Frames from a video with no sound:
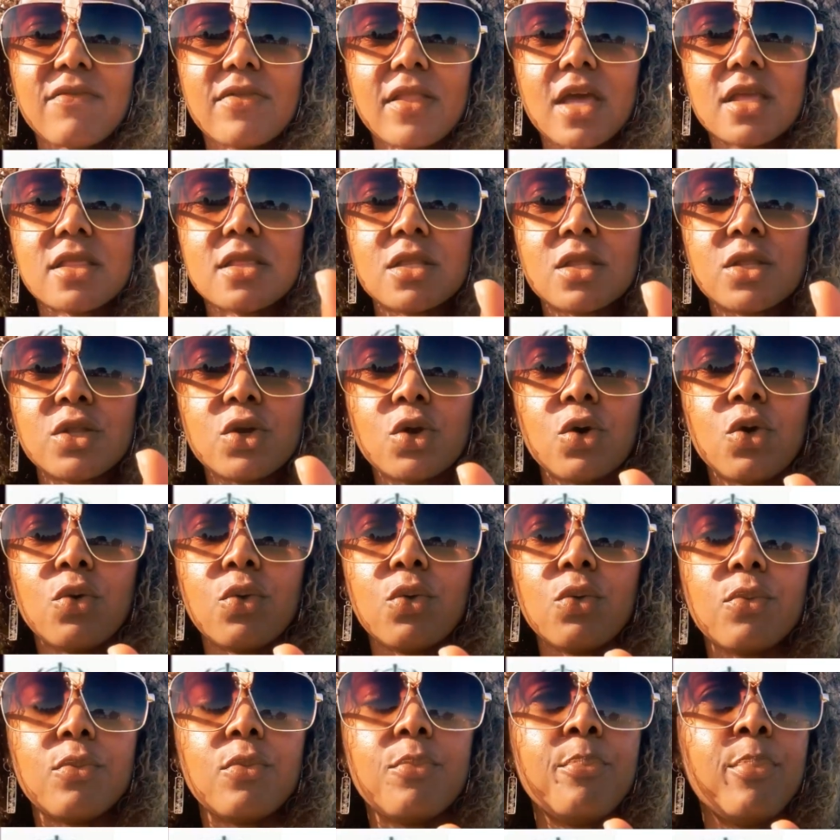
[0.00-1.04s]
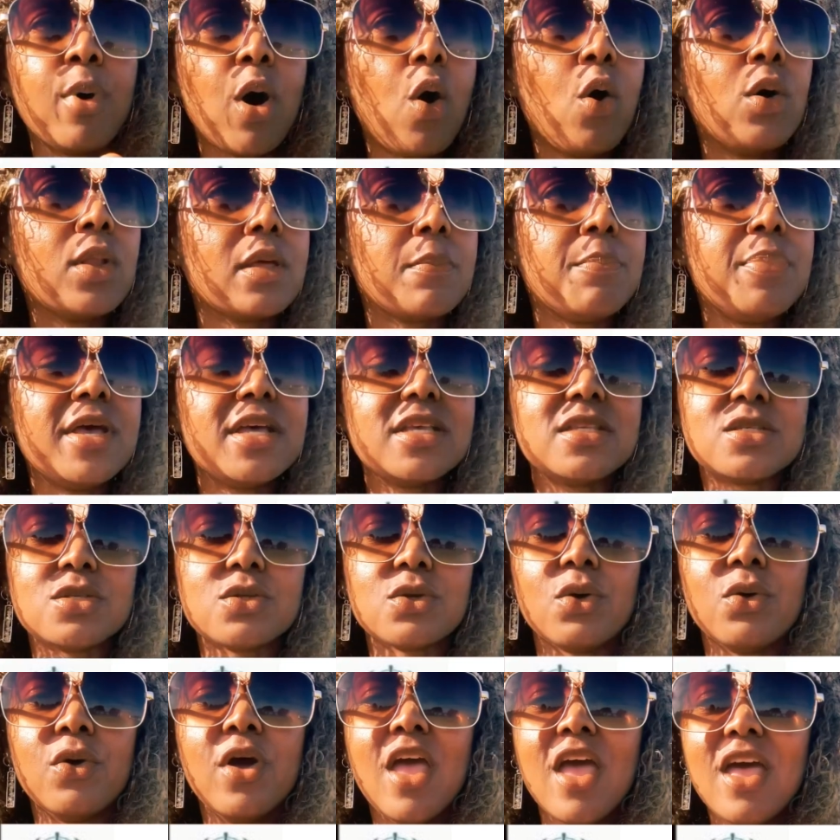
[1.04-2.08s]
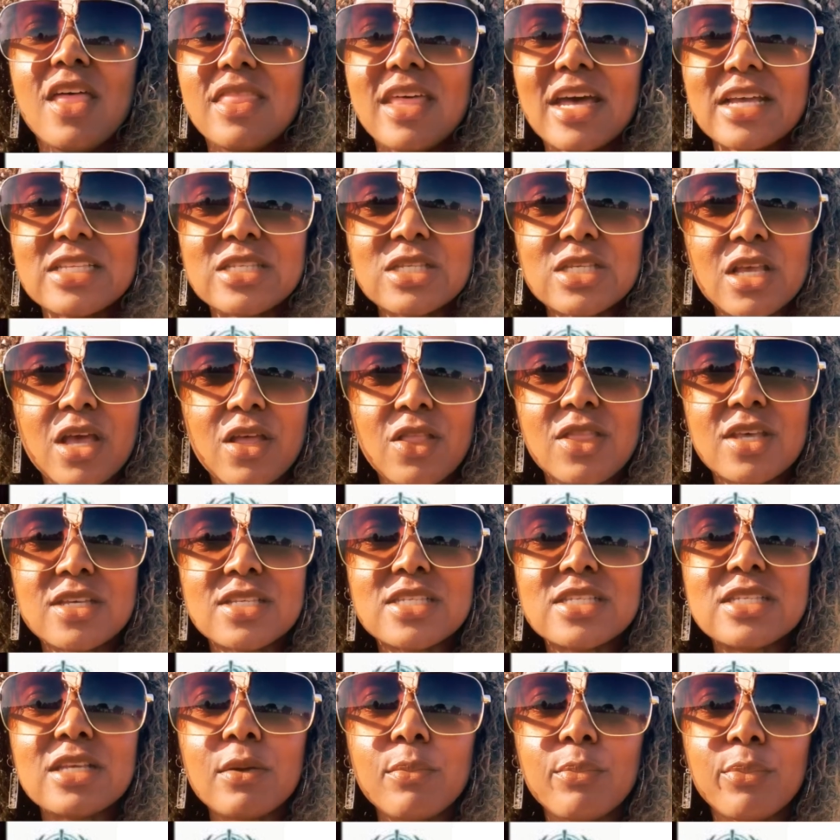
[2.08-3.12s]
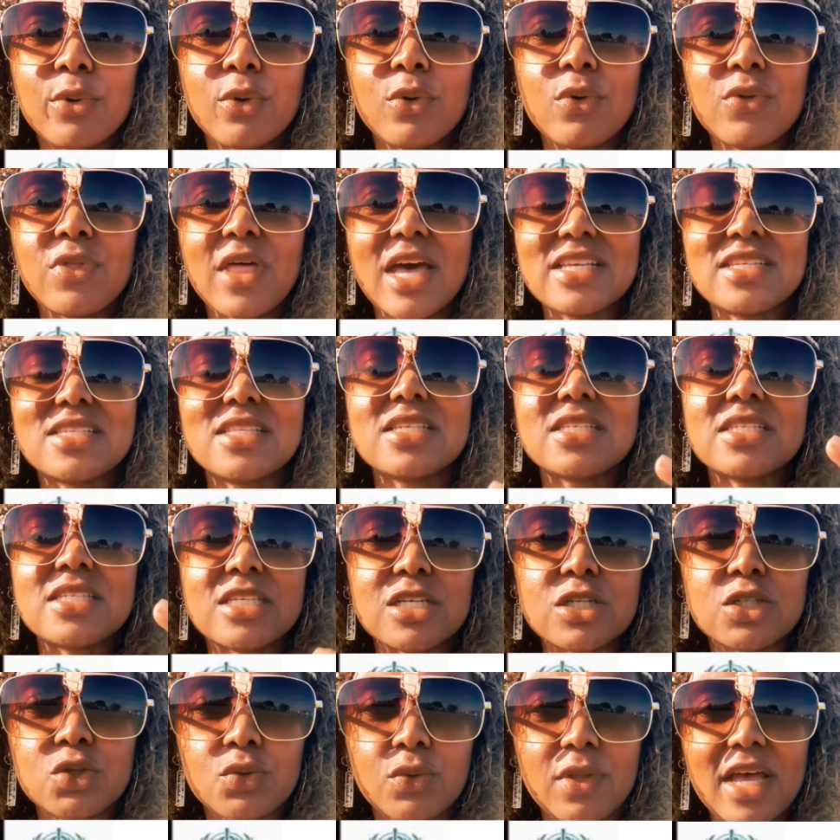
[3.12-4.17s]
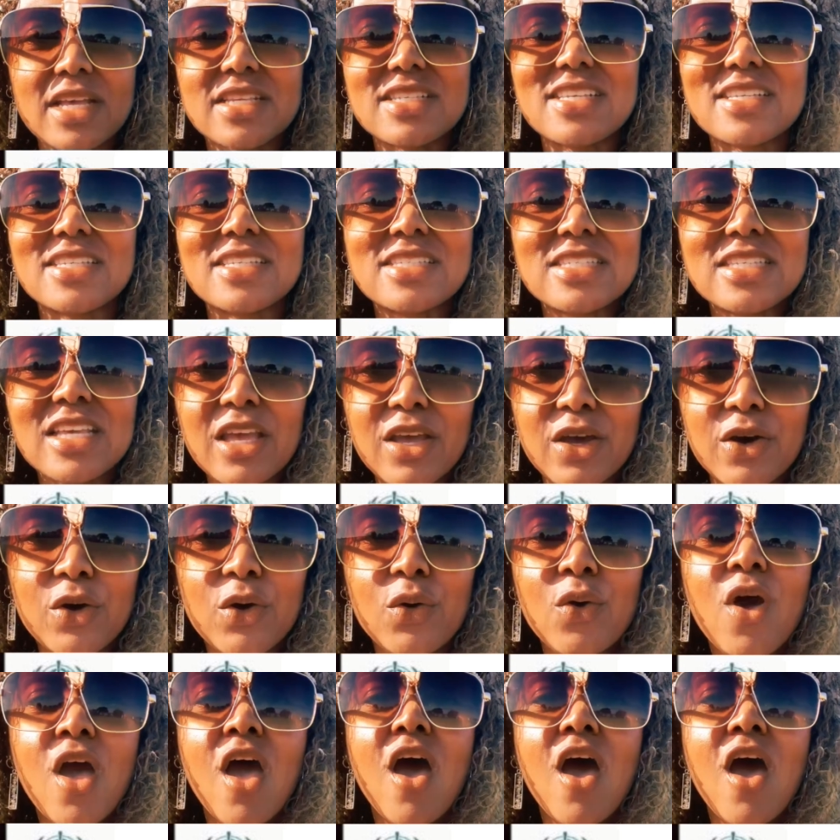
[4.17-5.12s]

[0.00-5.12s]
like the little bowl and pistol. That's the symbol, that's the sigil, that's the seal